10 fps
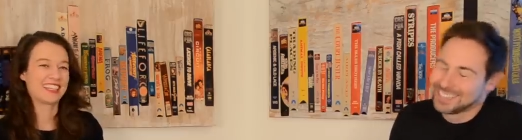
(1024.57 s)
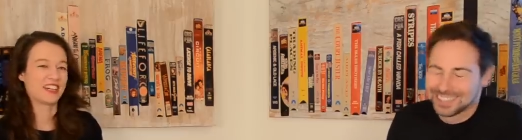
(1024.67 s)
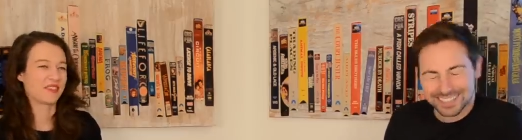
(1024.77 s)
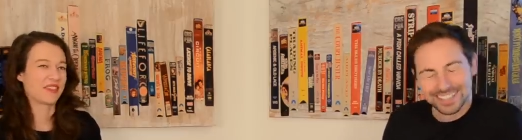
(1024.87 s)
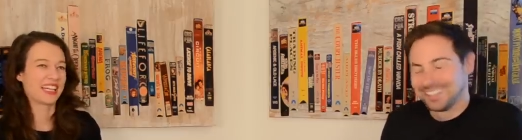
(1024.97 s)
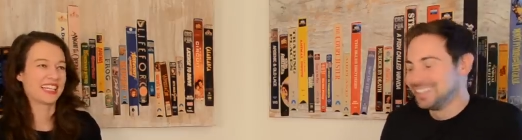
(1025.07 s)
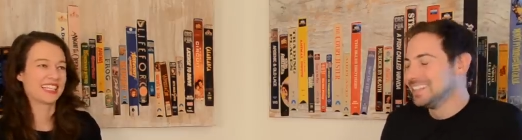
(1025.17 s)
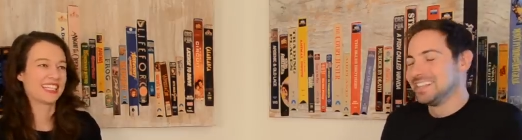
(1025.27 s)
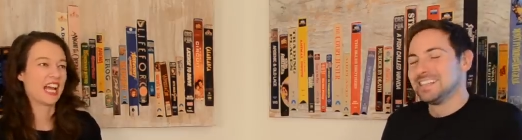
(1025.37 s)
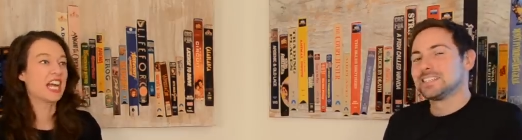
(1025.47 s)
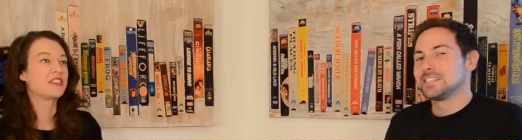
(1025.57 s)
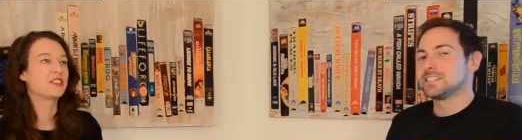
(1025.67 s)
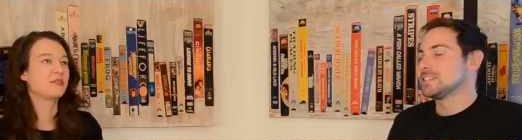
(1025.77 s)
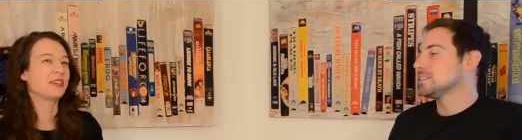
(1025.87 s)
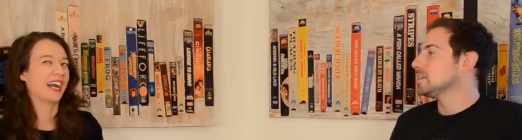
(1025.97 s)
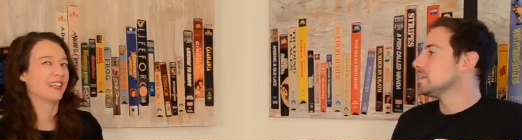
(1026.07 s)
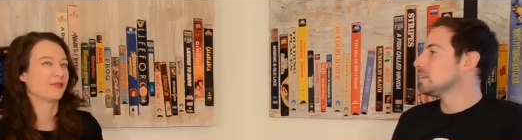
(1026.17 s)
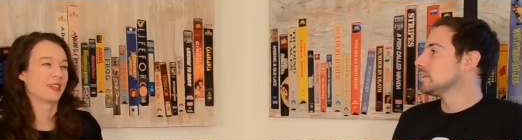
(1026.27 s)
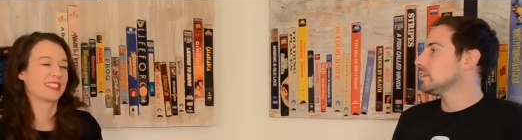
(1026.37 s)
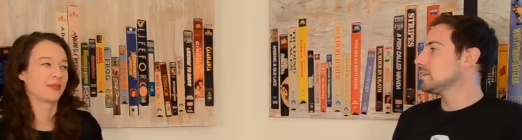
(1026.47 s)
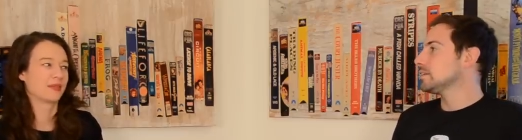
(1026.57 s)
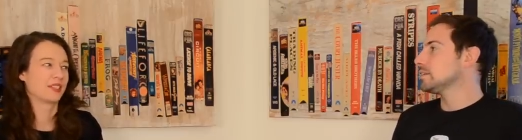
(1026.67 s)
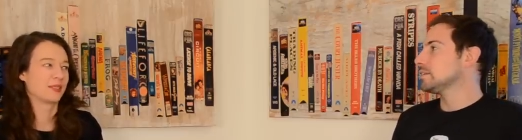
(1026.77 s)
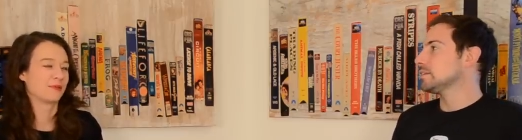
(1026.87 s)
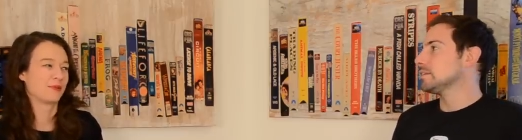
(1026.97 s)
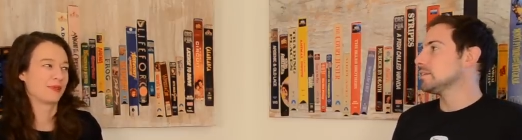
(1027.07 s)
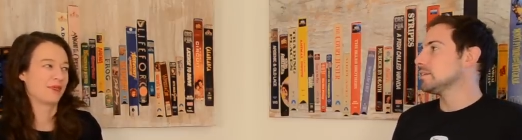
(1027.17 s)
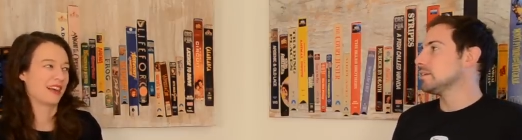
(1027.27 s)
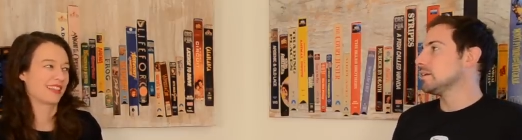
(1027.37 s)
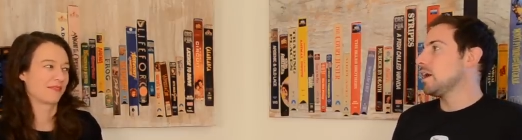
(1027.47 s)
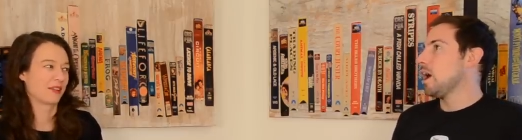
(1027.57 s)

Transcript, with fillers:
Speaker 1: Oh man. I do kind of want someone to do Ruby Rhod on the